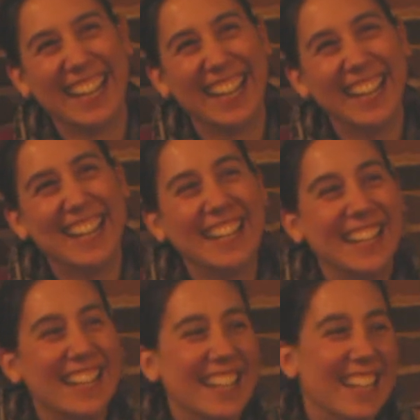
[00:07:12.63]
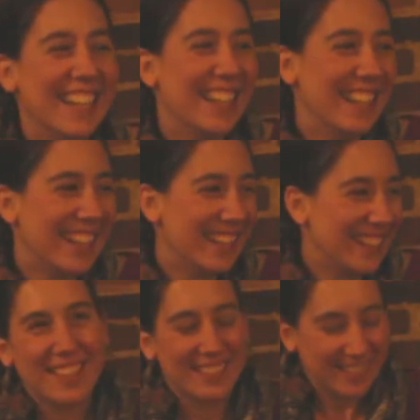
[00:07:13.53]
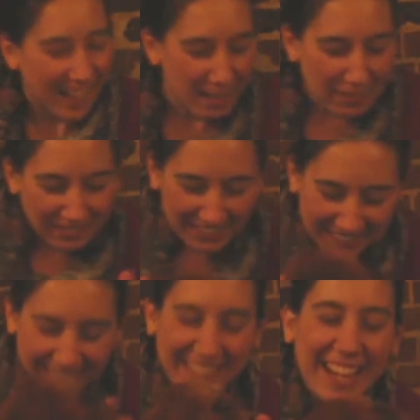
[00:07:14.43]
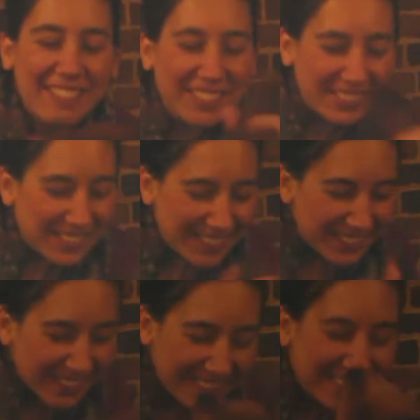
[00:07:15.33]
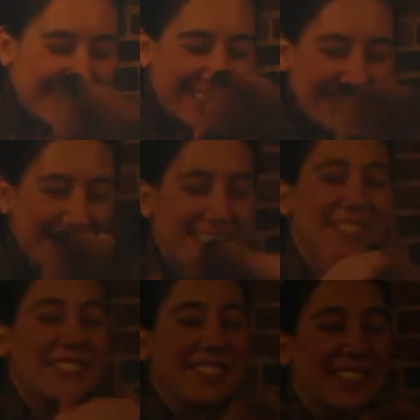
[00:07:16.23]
then? Hi, Bubby Girl. Hi, Bubby Girl. Hi, Bubby